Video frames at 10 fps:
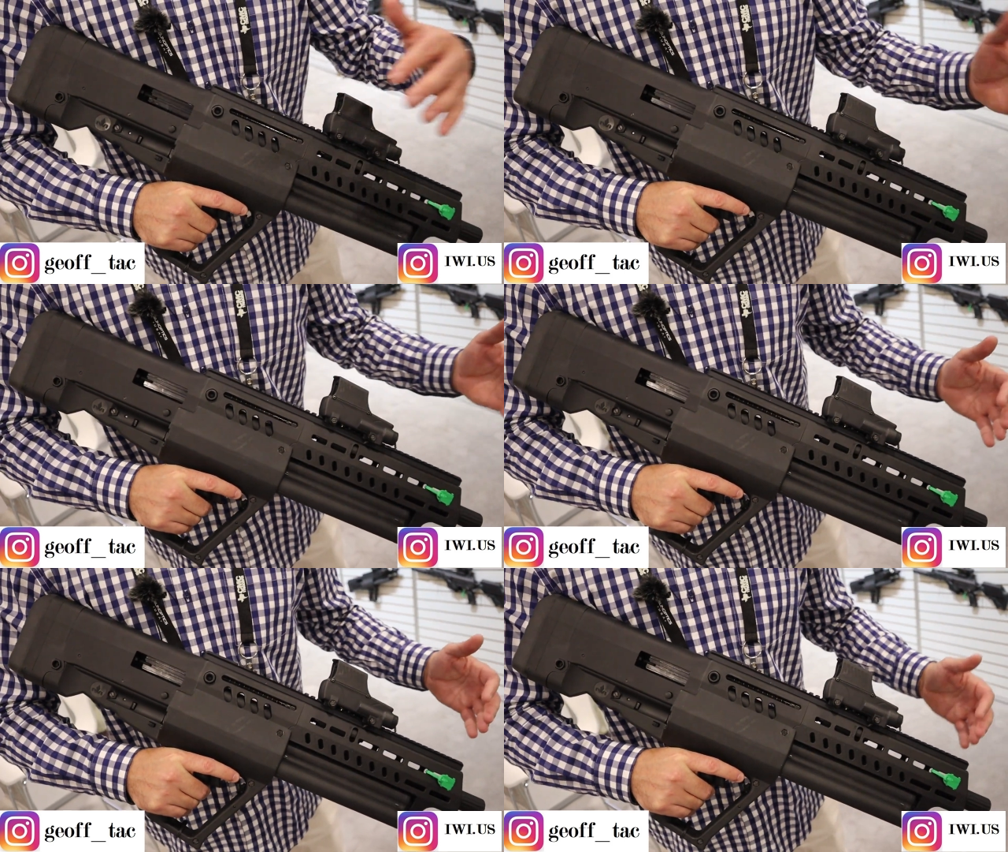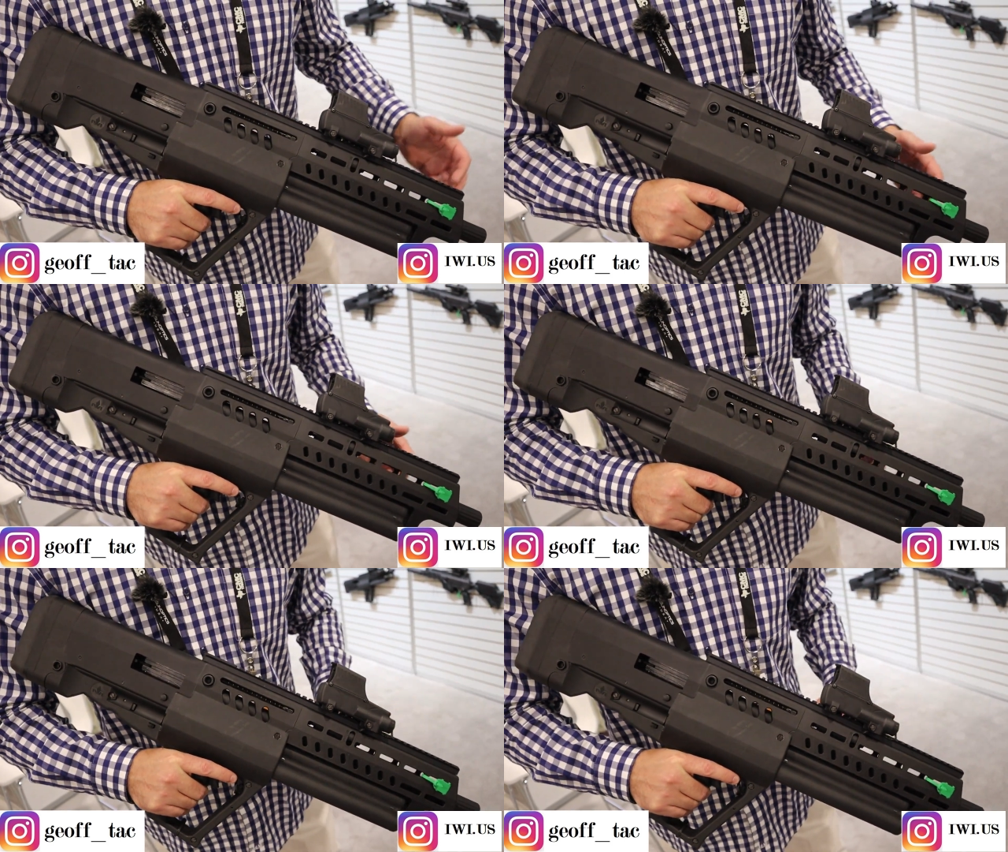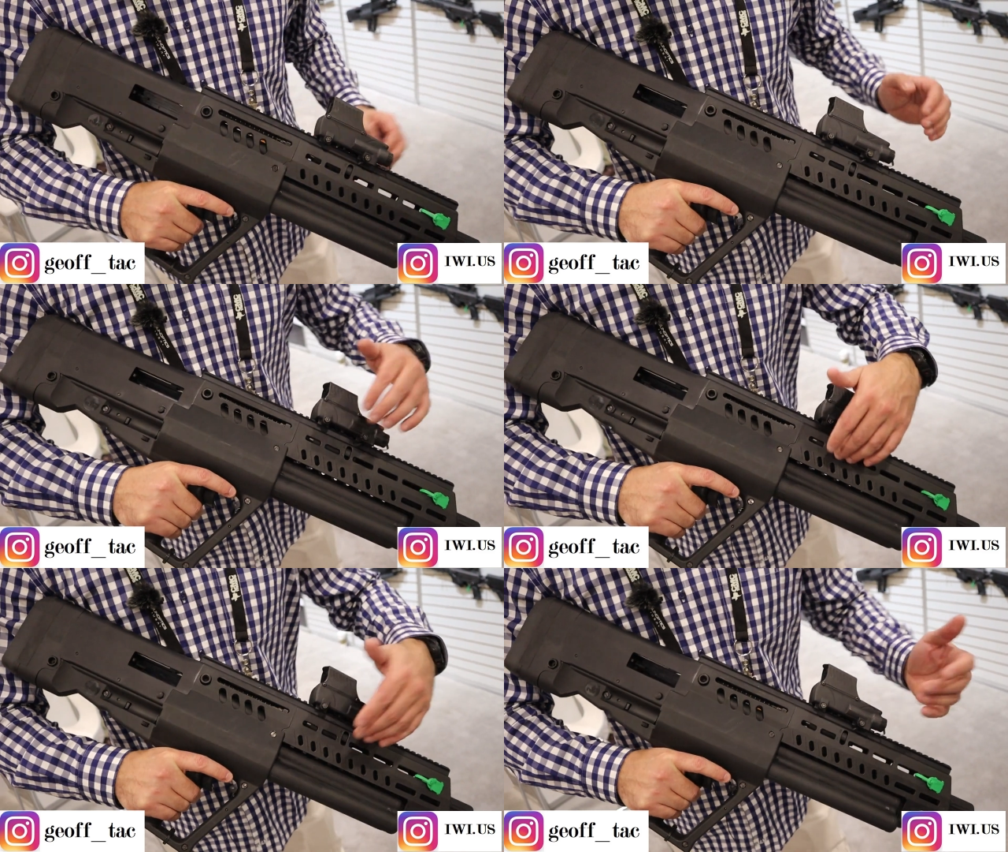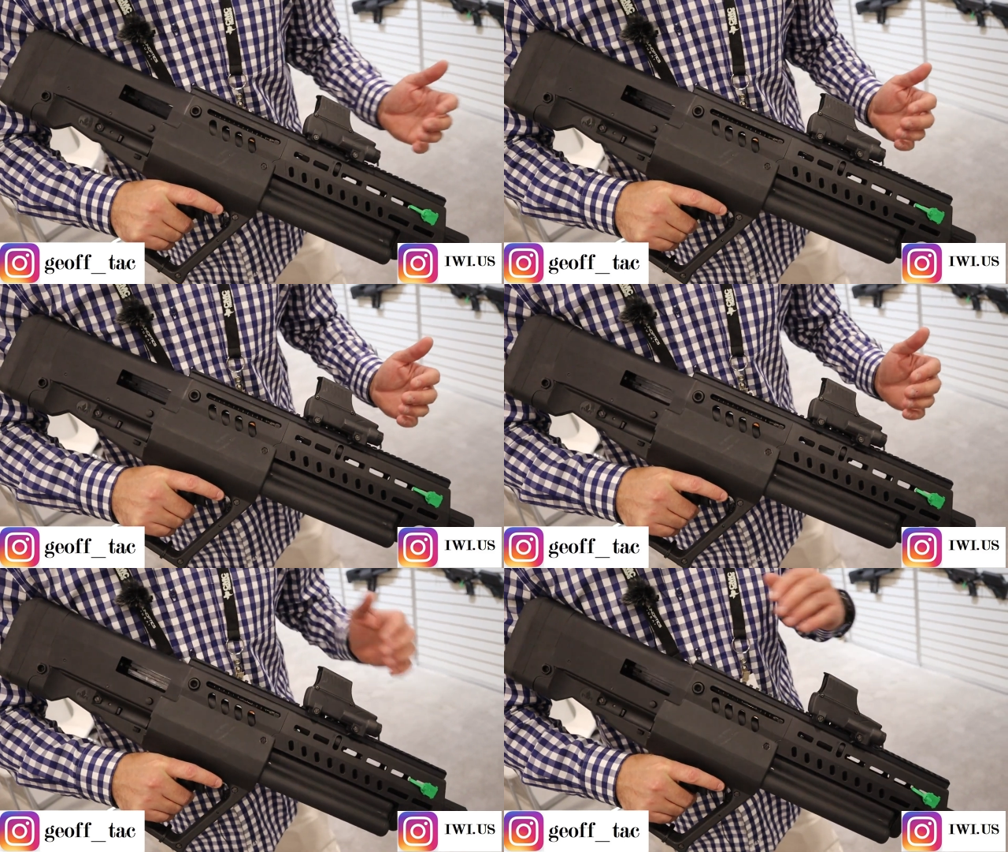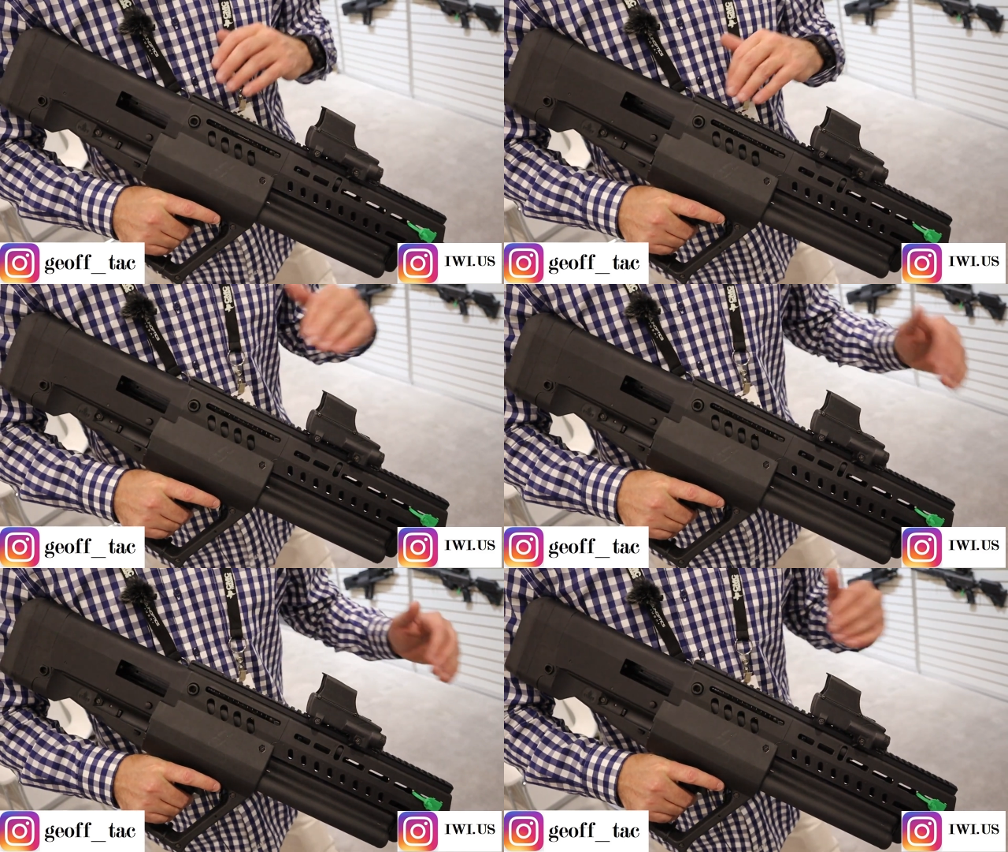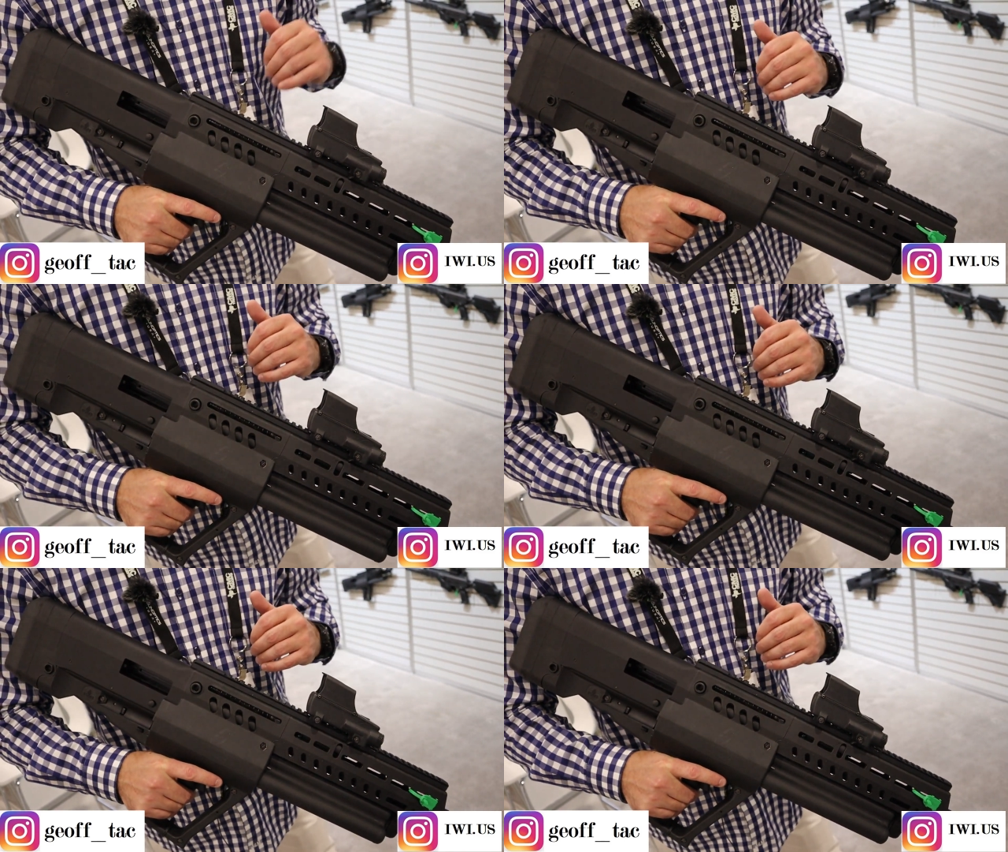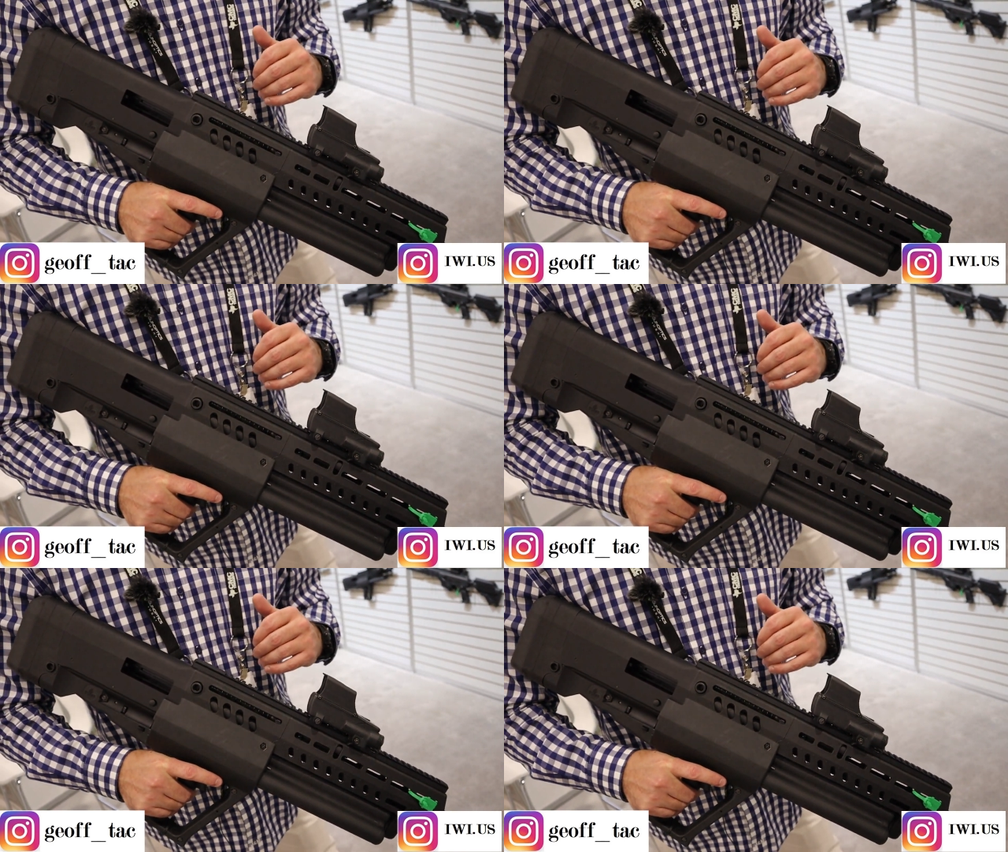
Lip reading: Nobody's mouth can be seen.